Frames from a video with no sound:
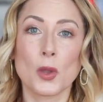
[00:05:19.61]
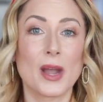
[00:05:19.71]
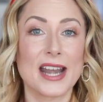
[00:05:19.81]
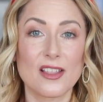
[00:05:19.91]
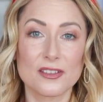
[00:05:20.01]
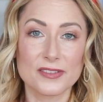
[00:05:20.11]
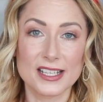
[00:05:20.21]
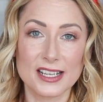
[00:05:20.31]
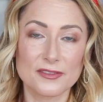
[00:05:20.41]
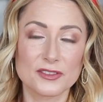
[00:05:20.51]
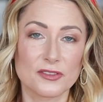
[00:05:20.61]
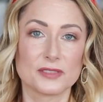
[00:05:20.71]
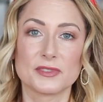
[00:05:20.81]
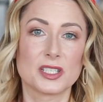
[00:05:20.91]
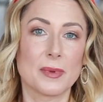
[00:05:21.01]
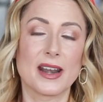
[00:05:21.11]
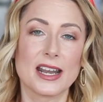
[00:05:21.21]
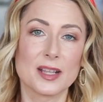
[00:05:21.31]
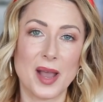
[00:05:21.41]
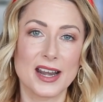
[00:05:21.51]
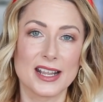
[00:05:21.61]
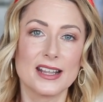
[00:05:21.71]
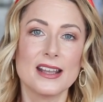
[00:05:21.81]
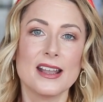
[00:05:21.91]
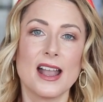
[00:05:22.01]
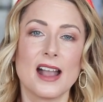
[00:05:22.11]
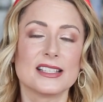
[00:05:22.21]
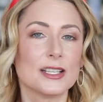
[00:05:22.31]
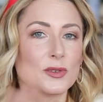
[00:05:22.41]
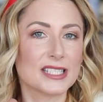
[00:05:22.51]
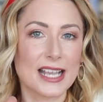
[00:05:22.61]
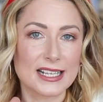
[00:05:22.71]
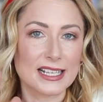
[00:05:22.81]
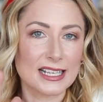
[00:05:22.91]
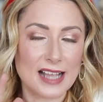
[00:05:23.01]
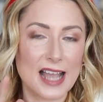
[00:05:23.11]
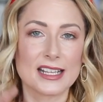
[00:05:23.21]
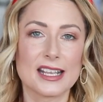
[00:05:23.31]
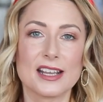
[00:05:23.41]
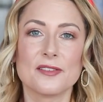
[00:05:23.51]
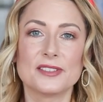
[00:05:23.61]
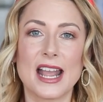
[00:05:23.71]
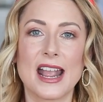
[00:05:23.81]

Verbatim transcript: white elephant gift for just about anybody, secret Santa kind of gift.